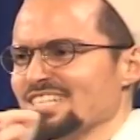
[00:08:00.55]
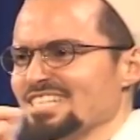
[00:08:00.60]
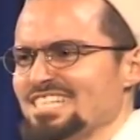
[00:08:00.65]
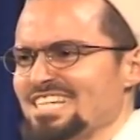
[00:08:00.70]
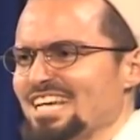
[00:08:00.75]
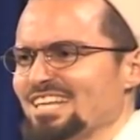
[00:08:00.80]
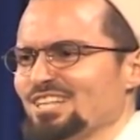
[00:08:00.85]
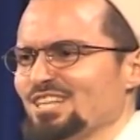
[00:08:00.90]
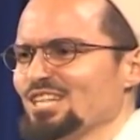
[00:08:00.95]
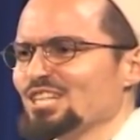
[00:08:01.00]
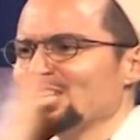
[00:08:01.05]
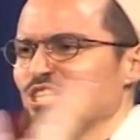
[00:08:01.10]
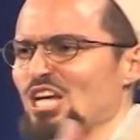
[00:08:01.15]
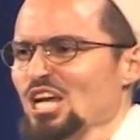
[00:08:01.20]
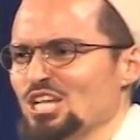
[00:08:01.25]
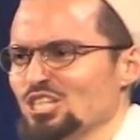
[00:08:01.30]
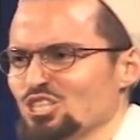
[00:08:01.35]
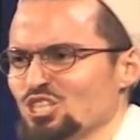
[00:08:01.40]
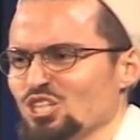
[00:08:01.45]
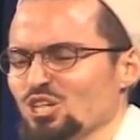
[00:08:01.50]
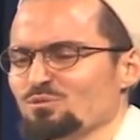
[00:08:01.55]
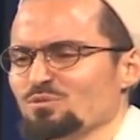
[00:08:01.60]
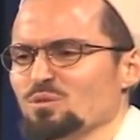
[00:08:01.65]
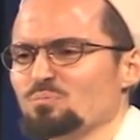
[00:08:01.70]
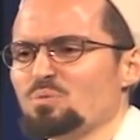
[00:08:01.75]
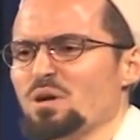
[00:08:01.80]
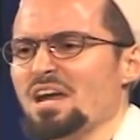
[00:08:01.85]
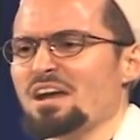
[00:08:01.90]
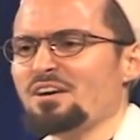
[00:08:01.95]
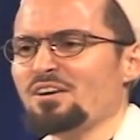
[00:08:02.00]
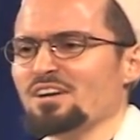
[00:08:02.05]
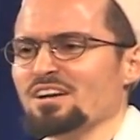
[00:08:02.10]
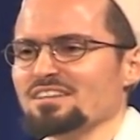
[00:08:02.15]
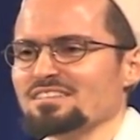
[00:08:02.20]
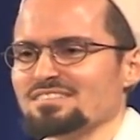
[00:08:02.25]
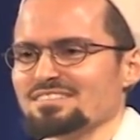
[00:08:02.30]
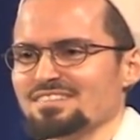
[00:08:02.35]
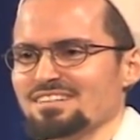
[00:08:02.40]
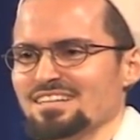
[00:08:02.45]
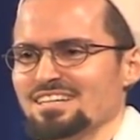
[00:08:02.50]
get the attention of the parent
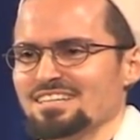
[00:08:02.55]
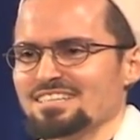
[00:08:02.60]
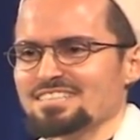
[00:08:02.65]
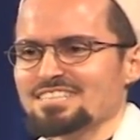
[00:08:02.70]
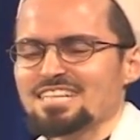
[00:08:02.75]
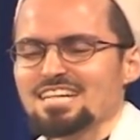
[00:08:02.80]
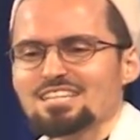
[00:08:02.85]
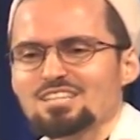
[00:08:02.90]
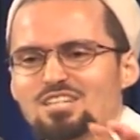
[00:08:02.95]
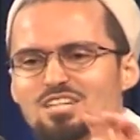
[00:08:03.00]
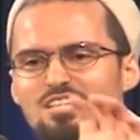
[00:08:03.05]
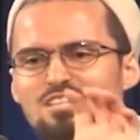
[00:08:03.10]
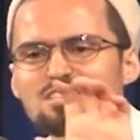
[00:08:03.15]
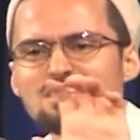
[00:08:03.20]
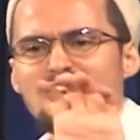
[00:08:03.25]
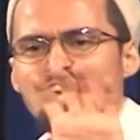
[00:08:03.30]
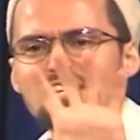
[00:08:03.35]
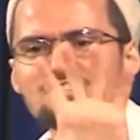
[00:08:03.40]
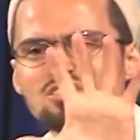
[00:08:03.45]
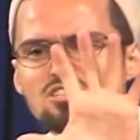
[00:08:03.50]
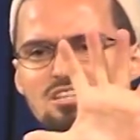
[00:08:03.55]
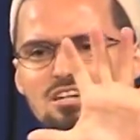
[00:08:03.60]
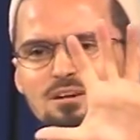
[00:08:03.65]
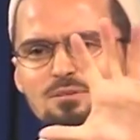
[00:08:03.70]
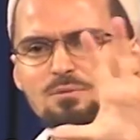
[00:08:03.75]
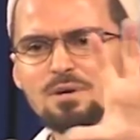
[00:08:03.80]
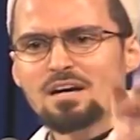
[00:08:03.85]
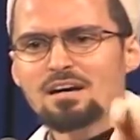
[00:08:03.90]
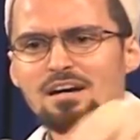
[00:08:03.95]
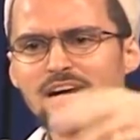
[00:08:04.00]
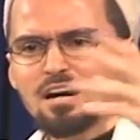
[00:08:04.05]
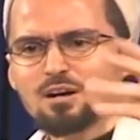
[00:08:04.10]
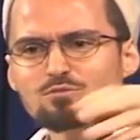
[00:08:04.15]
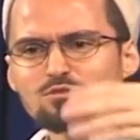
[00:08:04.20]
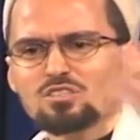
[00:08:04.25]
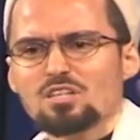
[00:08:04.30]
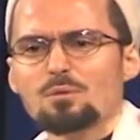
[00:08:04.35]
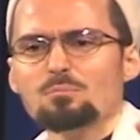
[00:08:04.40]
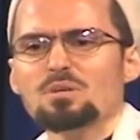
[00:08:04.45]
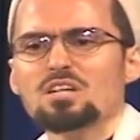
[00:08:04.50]
to get the attention of, of
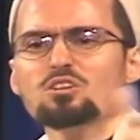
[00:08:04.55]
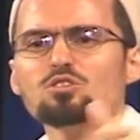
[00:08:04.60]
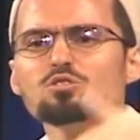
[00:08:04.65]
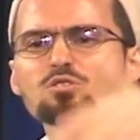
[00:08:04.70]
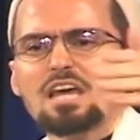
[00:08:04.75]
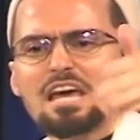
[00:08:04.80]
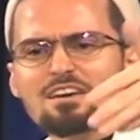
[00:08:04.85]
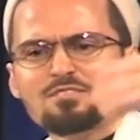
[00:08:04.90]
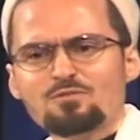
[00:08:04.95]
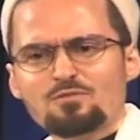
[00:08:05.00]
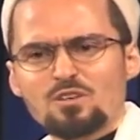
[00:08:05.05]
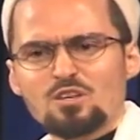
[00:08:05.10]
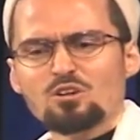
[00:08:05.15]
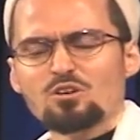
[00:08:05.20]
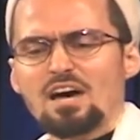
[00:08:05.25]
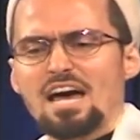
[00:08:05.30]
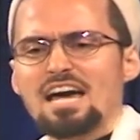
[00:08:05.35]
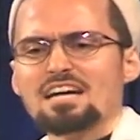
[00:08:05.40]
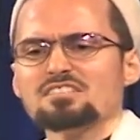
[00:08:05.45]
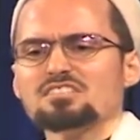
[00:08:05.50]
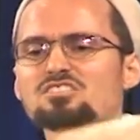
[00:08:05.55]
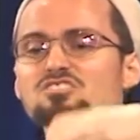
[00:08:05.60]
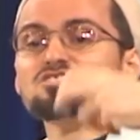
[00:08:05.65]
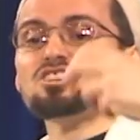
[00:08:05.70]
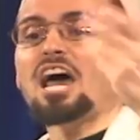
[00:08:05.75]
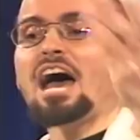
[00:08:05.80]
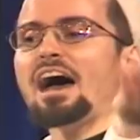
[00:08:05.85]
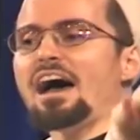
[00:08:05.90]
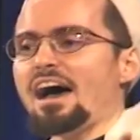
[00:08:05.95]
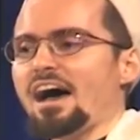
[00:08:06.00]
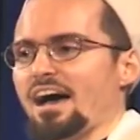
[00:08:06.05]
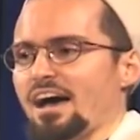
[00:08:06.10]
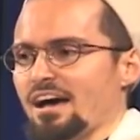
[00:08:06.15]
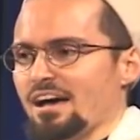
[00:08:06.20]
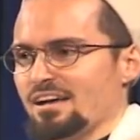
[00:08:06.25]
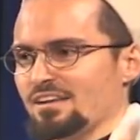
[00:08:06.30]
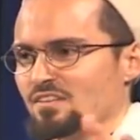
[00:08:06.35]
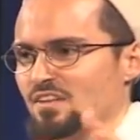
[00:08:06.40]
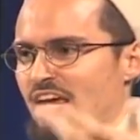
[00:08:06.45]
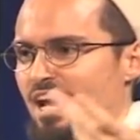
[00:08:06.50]
somebody who they feel has jah,
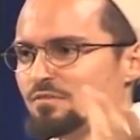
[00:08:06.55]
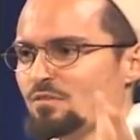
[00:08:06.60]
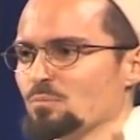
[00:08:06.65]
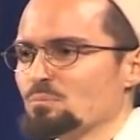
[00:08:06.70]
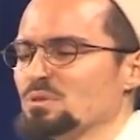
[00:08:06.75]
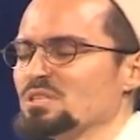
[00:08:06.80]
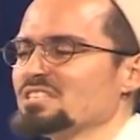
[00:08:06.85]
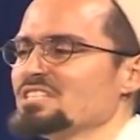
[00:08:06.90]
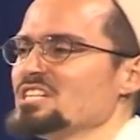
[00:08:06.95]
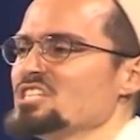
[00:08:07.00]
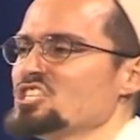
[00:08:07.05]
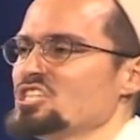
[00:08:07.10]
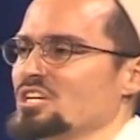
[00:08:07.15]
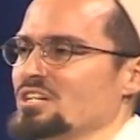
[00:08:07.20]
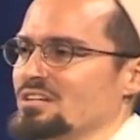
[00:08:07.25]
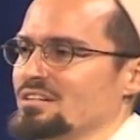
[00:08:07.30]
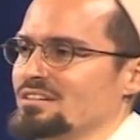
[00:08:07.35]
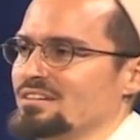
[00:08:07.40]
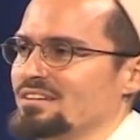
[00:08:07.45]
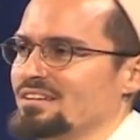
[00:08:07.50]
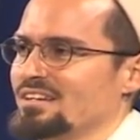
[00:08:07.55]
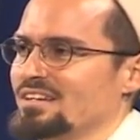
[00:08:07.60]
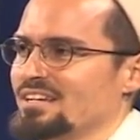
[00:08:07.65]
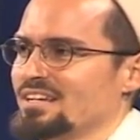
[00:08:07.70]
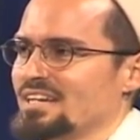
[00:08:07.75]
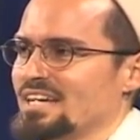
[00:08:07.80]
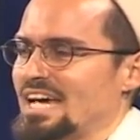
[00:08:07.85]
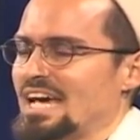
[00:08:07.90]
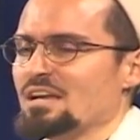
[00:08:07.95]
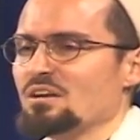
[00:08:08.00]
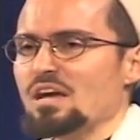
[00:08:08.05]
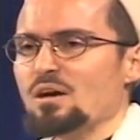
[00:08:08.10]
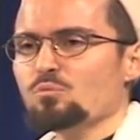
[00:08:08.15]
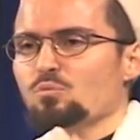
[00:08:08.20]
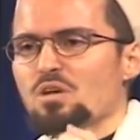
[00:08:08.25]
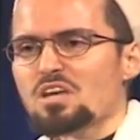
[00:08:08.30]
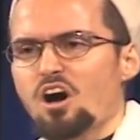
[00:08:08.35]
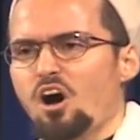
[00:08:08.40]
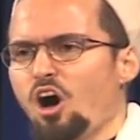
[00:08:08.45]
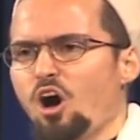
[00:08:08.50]
they have a position. And, and
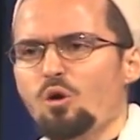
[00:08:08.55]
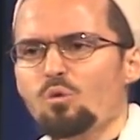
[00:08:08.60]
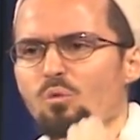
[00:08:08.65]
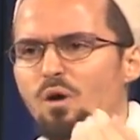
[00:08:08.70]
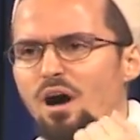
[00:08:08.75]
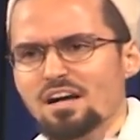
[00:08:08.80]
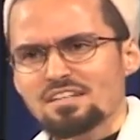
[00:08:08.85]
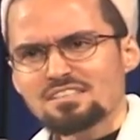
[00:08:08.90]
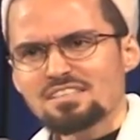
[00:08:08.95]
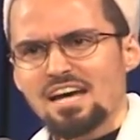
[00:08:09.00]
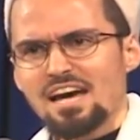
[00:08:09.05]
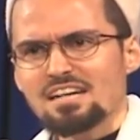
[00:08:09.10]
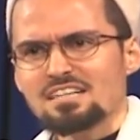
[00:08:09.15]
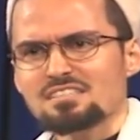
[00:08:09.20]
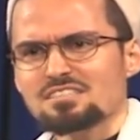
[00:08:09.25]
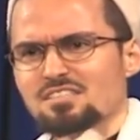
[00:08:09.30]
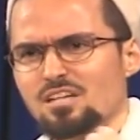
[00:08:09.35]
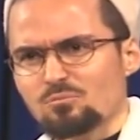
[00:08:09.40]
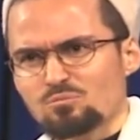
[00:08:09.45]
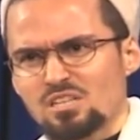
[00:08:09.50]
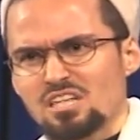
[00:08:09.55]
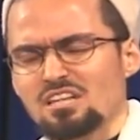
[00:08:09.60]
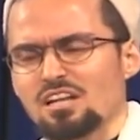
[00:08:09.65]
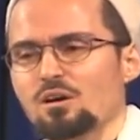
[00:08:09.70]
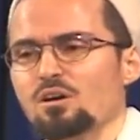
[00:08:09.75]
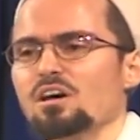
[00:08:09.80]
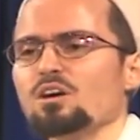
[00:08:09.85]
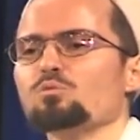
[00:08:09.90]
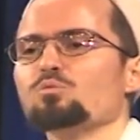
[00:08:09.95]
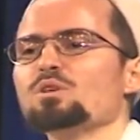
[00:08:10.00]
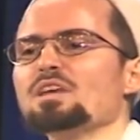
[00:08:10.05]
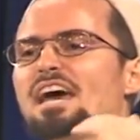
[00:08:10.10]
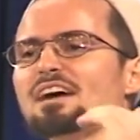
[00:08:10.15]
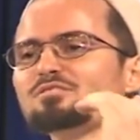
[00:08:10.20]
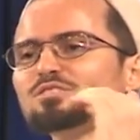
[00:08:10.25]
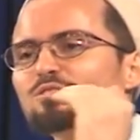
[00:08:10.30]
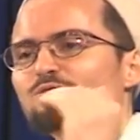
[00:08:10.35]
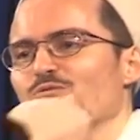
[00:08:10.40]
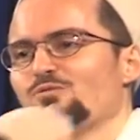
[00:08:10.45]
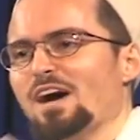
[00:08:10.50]
we all want that. It's something that we have
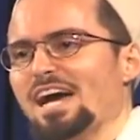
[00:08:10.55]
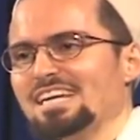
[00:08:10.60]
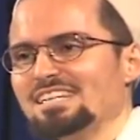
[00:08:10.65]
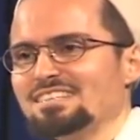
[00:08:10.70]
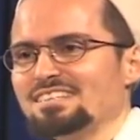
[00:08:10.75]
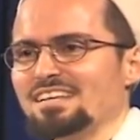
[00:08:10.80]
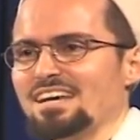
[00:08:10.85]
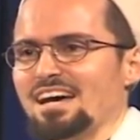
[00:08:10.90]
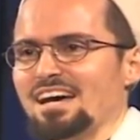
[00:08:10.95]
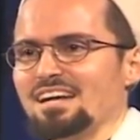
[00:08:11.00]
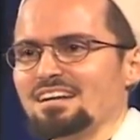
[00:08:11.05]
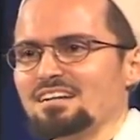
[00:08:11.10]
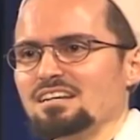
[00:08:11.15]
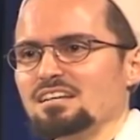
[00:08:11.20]
to fight that